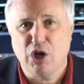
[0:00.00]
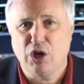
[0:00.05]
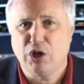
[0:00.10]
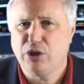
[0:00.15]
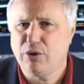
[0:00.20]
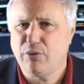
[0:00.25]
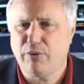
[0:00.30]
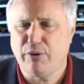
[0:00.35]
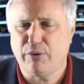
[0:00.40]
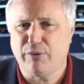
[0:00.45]

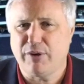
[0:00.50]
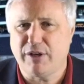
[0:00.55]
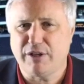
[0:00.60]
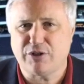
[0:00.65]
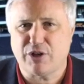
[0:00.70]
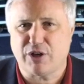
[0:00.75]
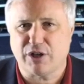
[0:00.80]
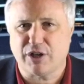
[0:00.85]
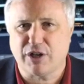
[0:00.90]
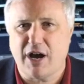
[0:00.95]
No one
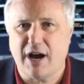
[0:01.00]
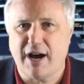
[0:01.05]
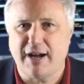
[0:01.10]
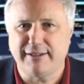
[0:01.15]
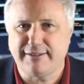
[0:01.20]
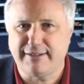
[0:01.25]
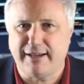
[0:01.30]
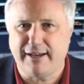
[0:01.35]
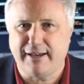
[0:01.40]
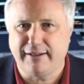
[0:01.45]
reads our
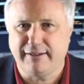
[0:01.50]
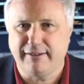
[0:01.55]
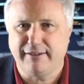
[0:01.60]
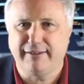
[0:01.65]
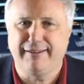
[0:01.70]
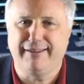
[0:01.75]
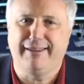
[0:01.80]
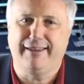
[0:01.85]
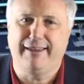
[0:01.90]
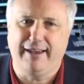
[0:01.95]
content.
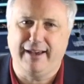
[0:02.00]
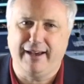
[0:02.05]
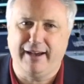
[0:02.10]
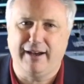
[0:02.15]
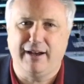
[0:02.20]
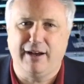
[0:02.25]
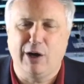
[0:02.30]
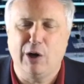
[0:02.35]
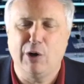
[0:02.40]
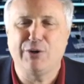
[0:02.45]
Yeah,
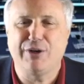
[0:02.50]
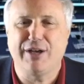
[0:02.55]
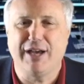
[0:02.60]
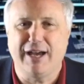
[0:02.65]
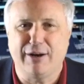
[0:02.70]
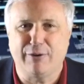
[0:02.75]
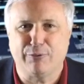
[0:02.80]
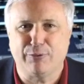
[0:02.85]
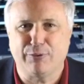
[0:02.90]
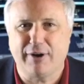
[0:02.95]

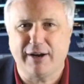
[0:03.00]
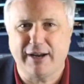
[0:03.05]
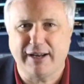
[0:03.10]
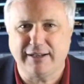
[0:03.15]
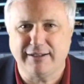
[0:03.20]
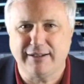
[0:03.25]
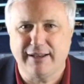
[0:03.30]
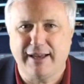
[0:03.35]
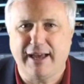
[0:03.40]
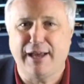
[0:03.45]
okay,
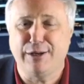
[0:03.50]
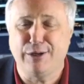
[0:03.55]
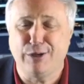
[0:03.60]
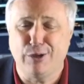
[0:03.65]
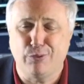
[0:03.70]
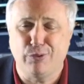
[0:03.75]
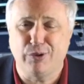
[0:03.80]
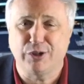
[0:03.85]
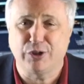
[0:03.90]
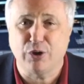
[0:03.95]
right. And
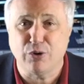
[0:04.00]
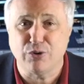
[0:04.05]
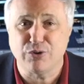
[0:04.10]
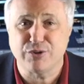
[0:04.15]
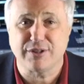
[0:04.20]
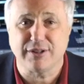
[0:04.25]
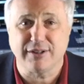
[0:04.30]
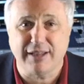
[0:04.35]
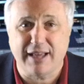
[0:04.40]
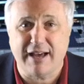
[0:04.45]
no one goes
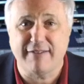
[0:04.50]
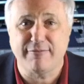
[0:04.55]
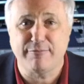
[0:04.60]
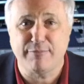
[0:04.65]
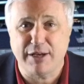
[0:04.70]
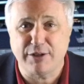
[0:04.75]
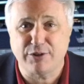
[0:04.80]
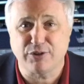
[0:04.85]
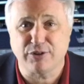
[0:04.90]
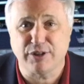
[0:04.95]
to live
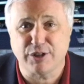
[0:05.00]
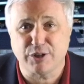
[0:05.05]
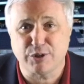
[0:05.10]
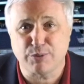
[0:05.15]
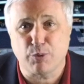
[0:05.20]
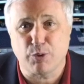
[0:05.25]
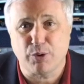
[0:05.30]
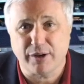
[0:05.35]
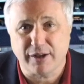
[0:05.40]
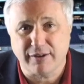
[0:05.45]
Major League
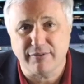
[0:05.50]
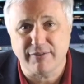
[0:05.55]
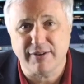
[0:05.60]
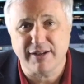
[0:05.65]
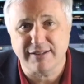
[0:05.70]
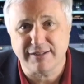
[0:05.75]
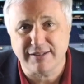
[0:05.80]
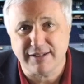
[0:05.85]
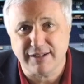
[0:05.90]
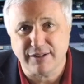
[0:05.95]
Sporting
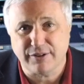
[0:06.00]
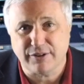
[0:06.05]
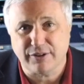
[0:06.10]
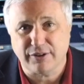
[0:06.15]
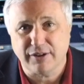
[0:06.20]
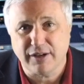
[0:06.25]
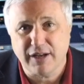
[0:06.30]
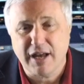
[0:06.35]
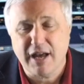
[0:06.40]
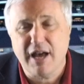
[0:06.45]
events
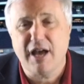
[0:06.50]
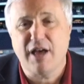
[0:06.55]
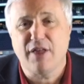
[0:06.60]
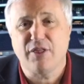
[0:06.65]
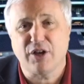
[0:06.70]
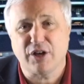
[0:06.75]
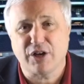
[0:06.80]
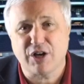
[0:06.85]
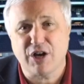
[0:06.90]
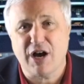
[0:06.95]
either.
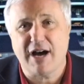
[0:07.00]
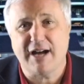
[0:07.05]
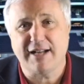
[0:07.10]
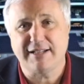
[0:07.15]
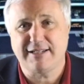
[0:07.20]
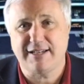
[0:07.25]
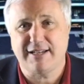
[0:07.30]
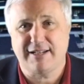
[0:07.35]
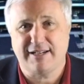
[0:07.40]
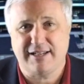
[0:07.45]
The
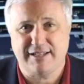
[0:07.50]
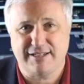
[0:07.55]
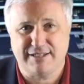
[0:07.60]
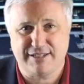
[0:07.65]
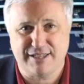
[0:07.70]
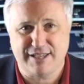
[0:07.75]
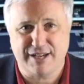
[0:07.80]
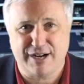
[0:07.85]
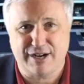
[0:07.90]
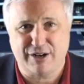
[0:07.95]
content
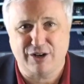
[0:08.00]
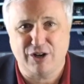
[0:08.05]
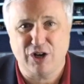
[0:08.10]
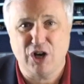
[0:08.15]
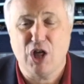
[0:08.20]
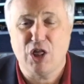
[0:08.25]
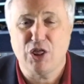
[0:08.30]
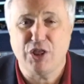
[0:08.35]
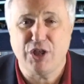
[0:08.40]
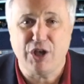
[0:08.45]
is there.
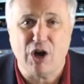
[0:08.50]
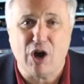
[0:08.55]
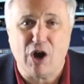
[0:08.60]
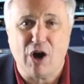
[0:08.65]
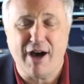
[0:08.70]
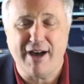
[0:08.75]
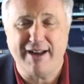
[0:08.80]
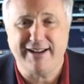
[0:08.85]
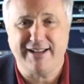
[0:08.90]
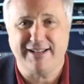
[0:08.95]
The
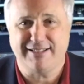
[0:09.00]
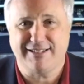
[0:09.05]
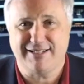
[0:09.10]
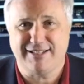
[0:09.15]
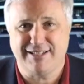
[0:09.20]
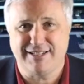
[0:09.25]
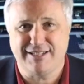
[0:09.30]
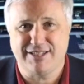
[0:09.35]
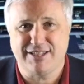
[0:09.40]
audience is